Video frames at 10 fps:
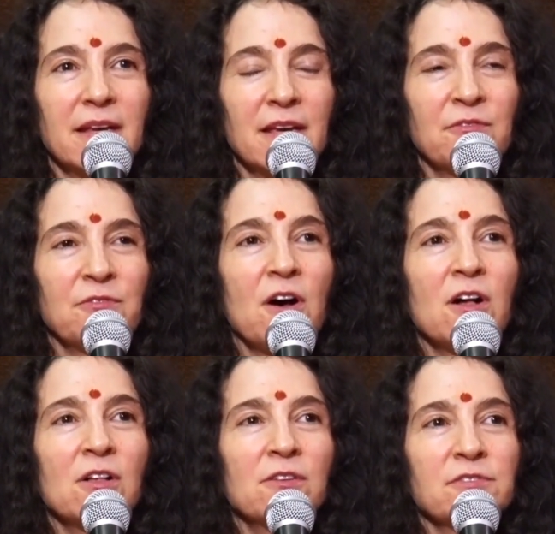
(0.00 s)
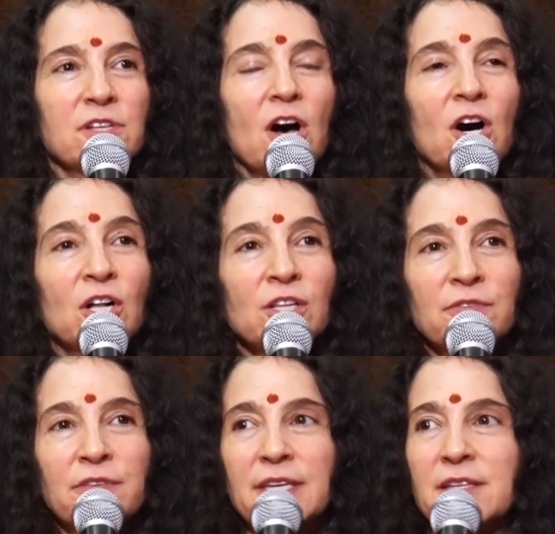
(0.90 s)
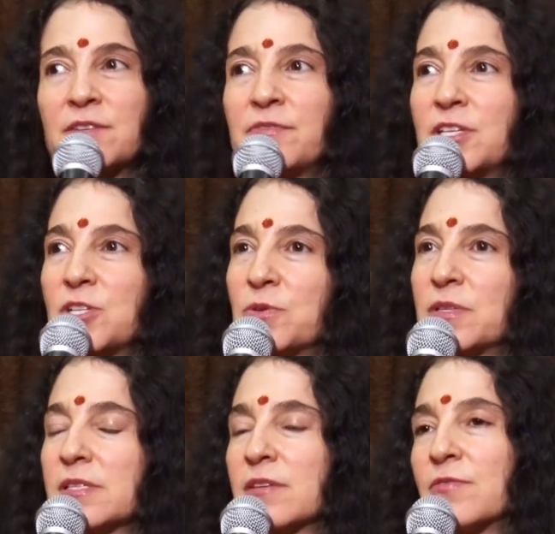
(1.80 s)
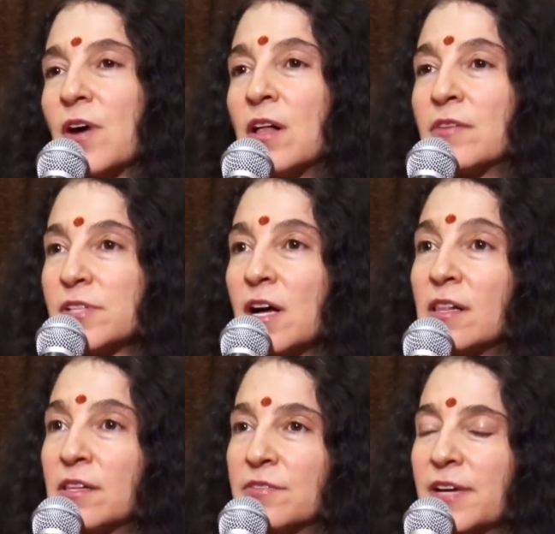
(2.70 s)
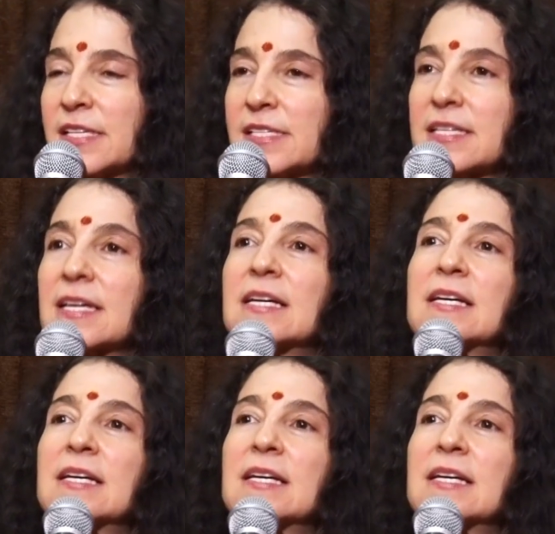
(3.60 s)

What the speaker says: involves all of the individuals, involves all of us,